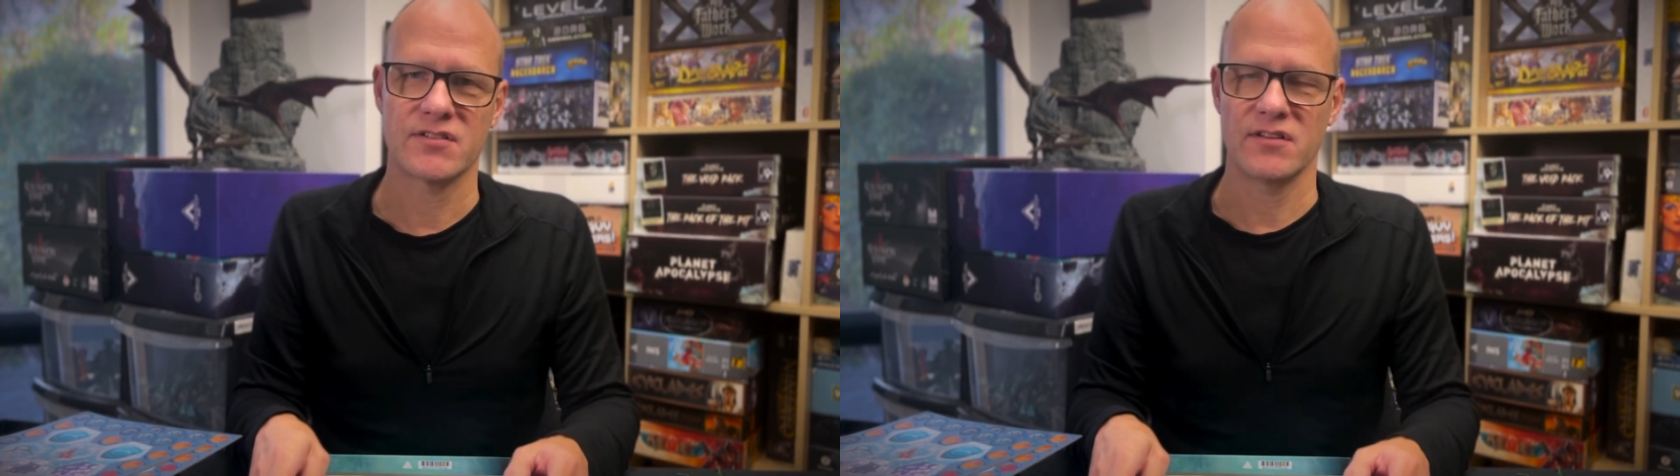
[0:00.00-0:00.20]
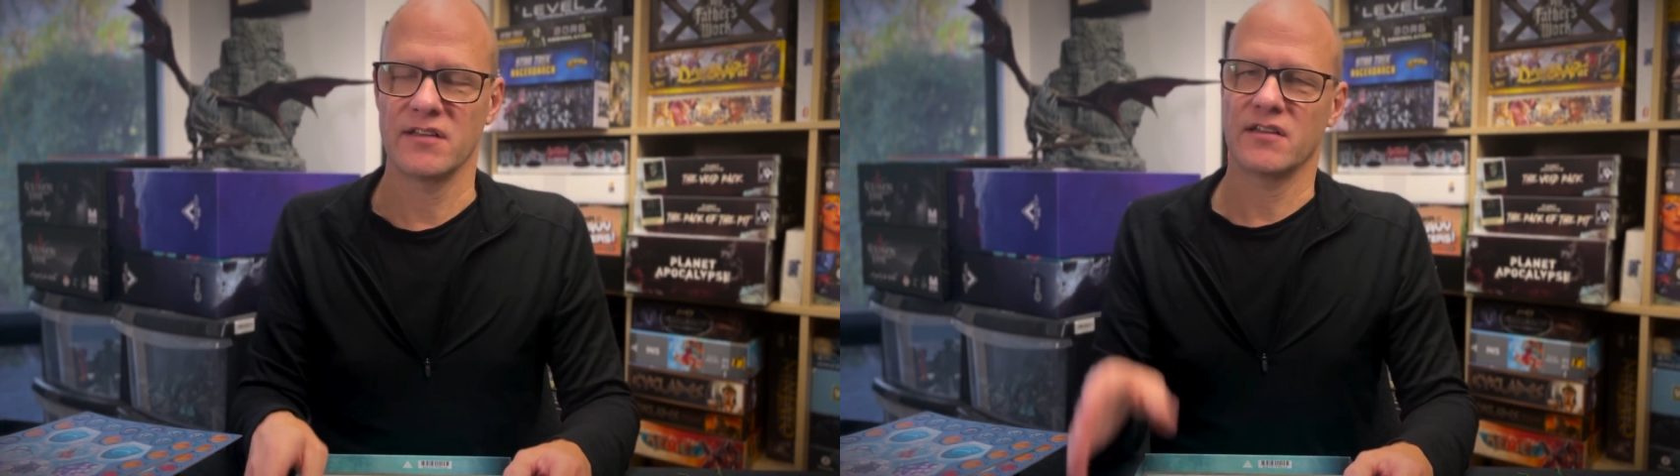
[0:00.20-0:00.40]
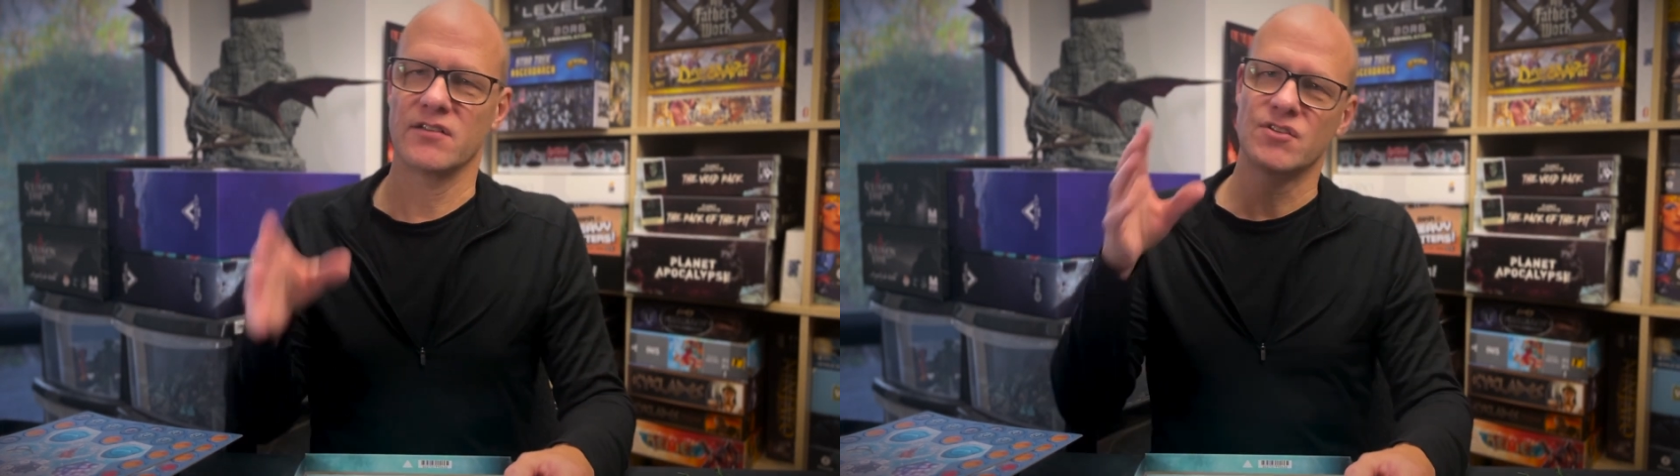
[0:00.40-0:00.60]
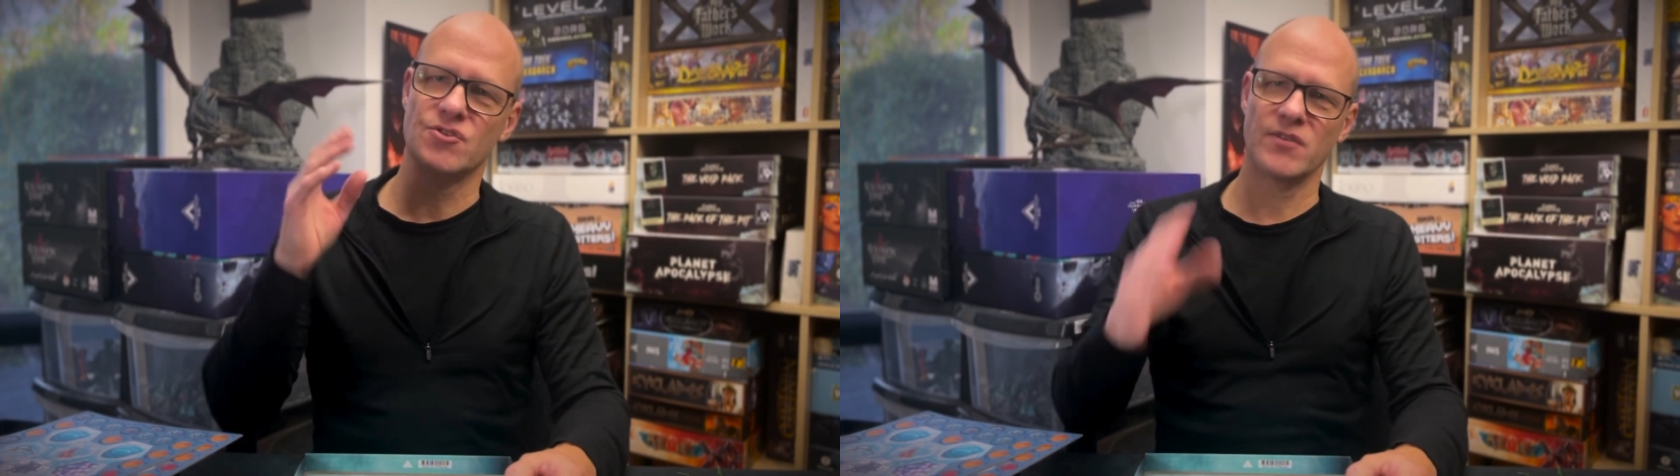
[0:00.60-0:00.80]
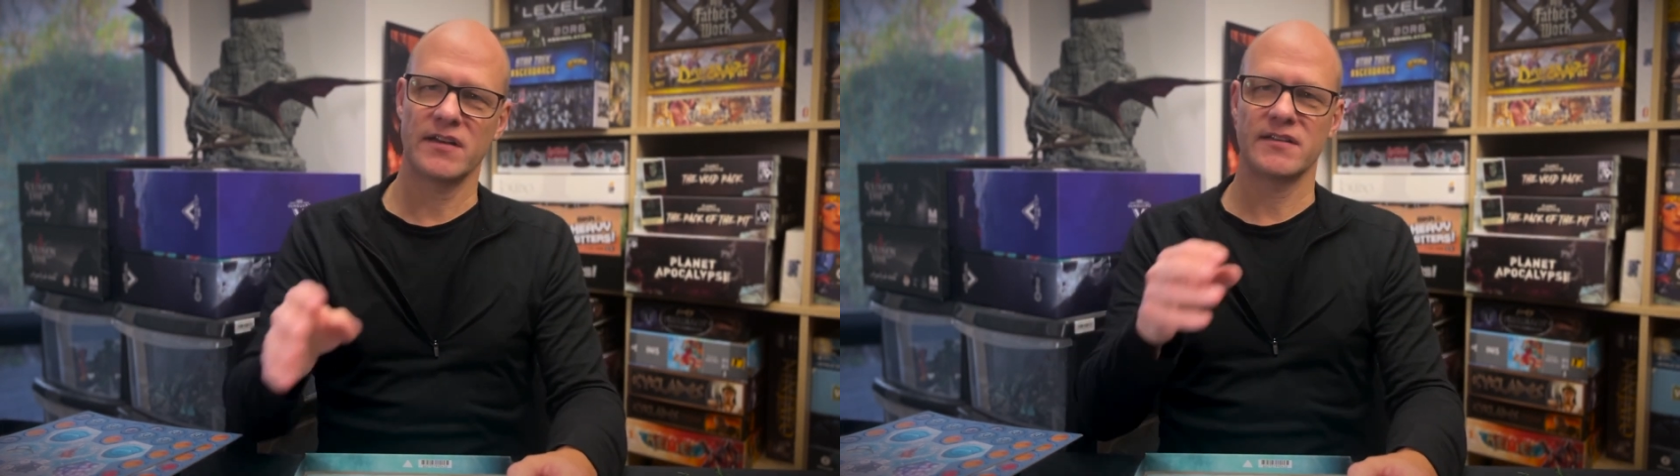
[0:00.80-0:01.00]
so you can go
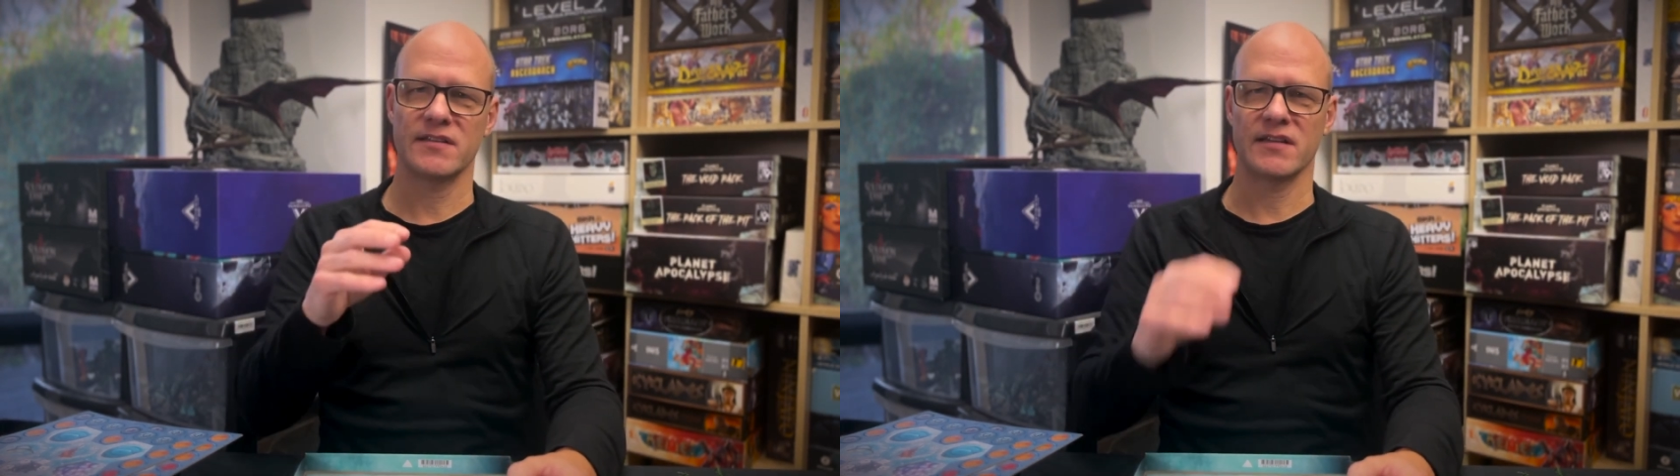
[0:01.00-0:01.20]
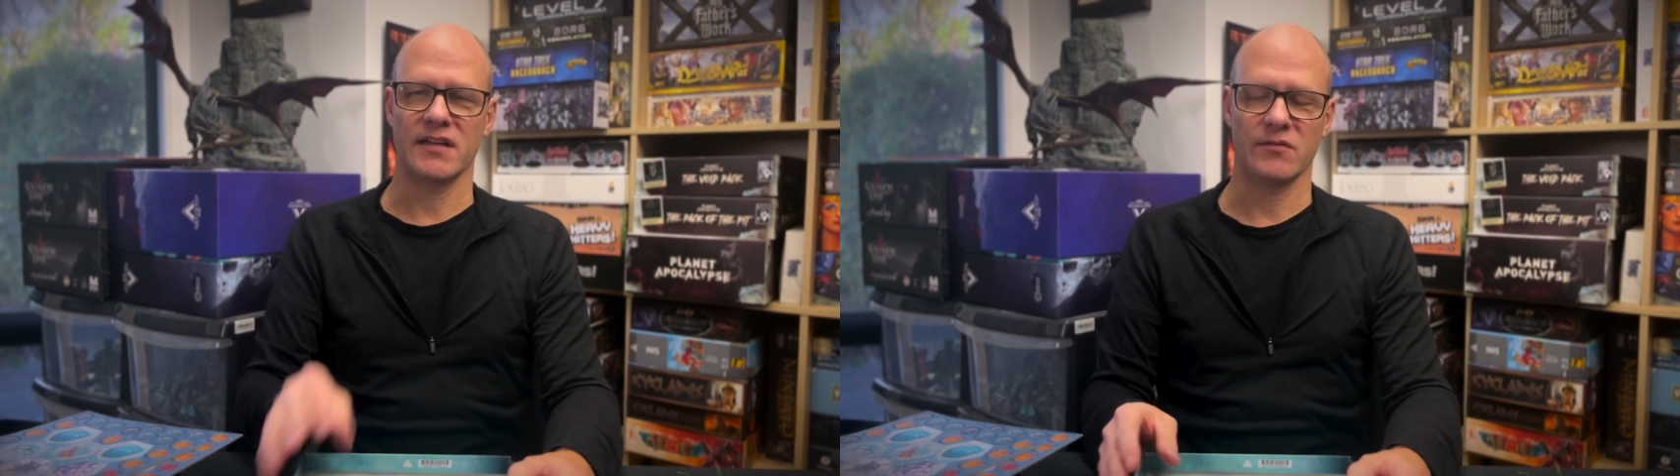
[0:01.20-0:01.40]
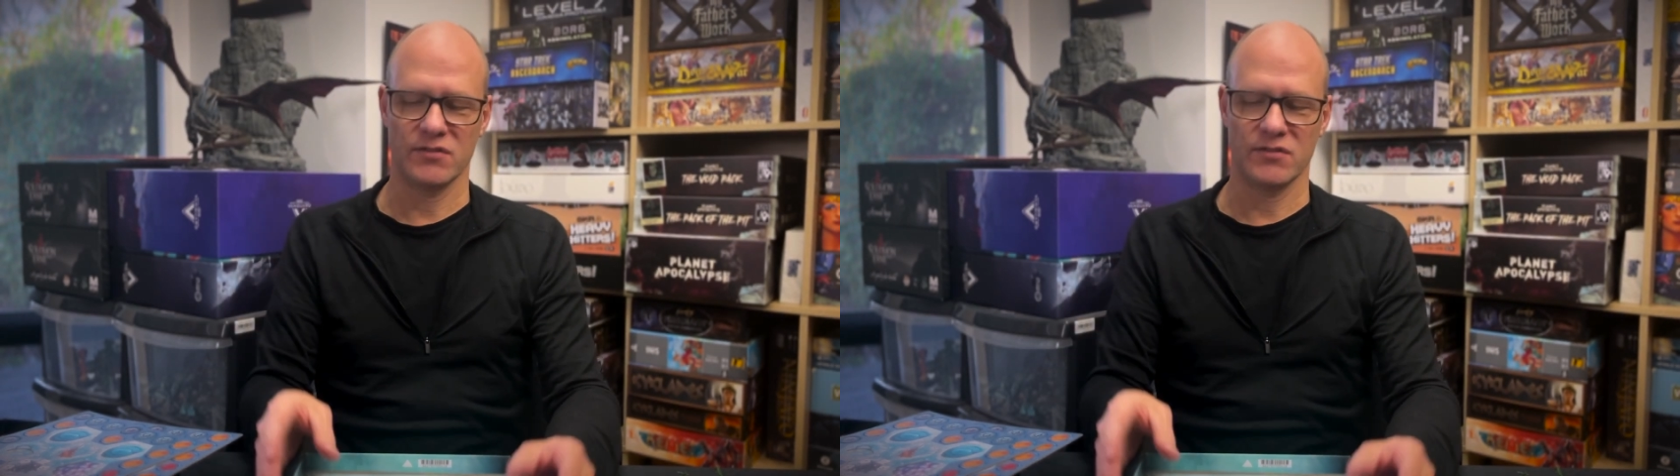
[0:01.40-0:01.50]
straight into the game,